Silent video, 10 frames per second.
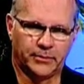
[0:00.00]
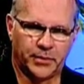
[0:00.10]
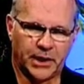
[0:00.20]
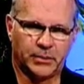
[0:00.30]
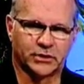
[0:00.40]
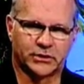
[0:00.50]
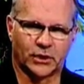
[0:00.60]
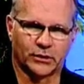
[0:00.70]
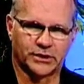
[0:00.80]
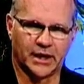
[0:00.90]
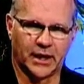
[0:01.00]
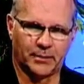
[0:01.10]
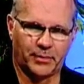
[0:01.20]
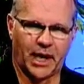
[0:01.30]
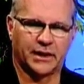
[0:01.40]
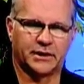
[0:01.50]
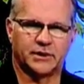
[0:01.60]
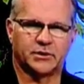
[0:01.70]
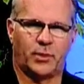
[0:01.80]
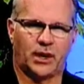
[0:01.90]
people start saying bad
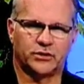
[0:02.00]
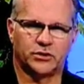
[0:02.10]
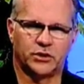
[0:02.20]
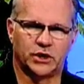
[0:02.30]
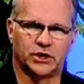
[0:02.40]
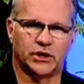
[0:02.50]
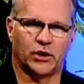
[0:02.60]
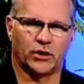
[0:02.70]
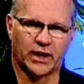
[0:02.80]
things about the judiciary,